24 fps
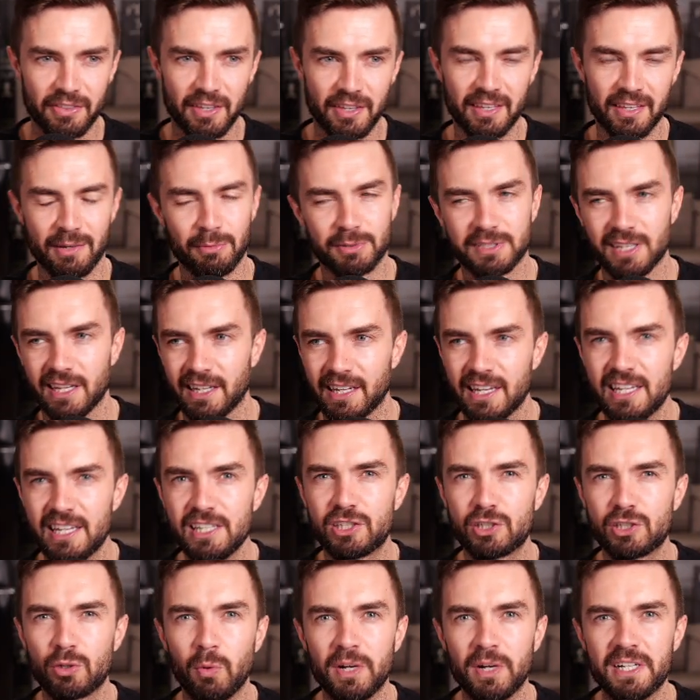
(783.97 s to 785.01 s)
It was like he
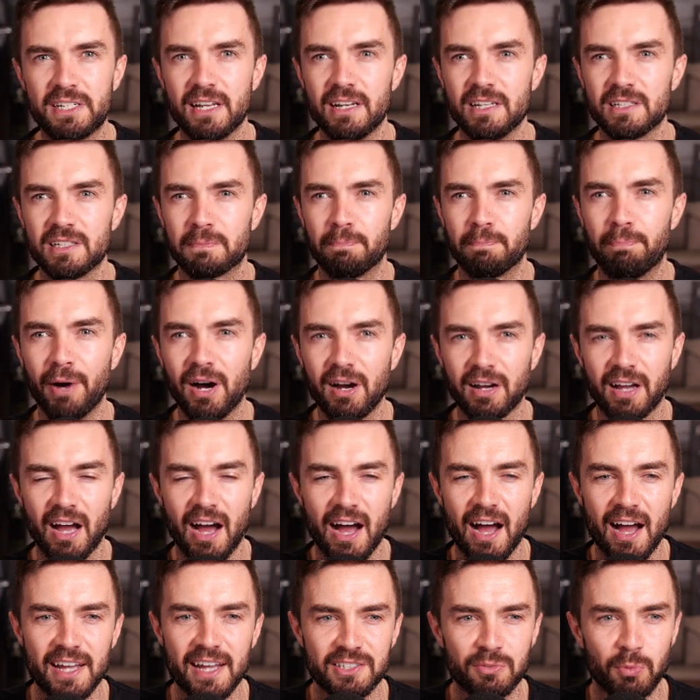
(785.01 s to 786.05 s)
squinted his bug
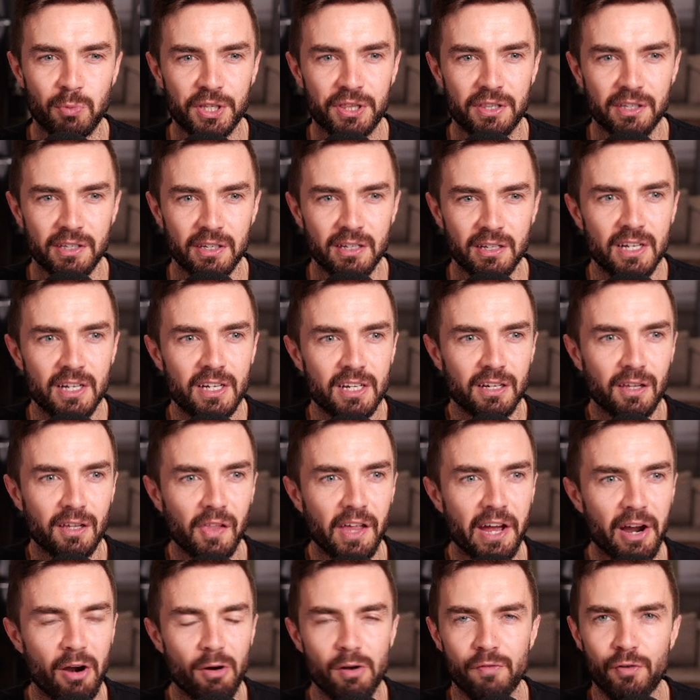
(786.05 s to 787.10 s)
eyes with the
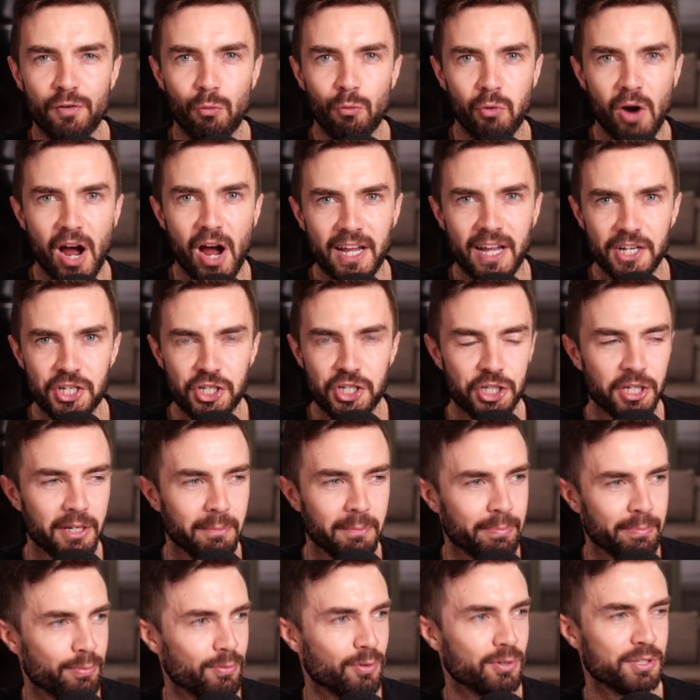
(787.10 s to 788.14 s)
glare of a rocket
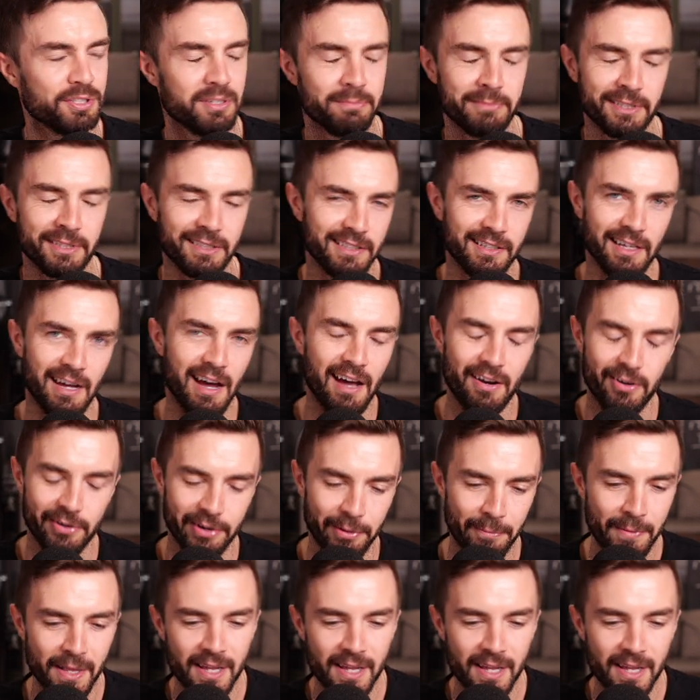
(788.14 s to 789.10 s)
ship or something like that. I don't know.